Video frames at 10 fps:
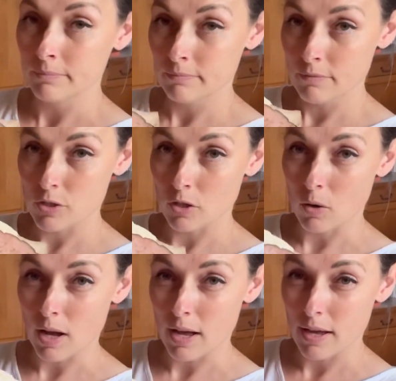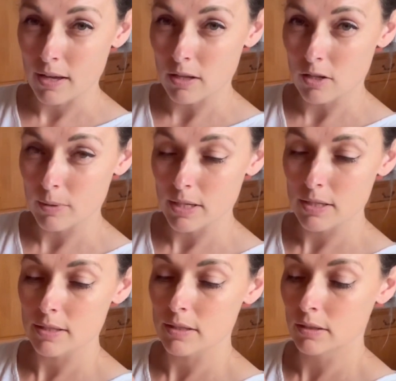So I
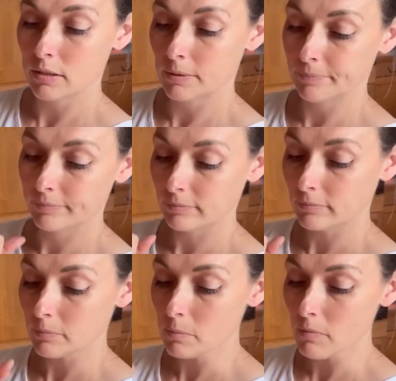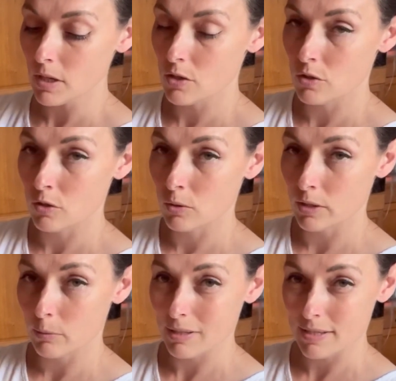always do a
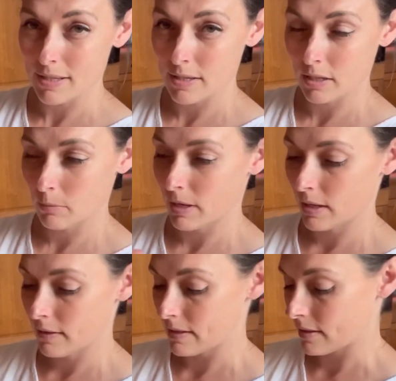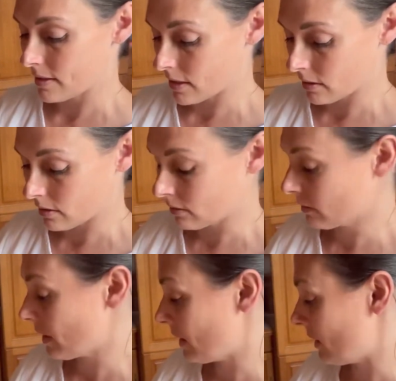little bit of seasoning on mine. This is dill
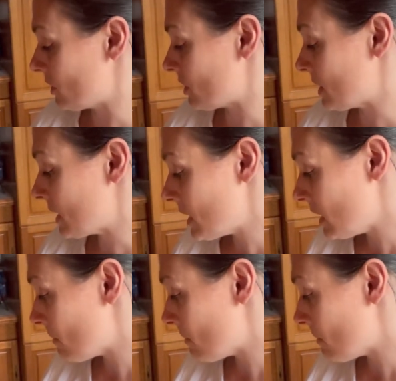and just a teeny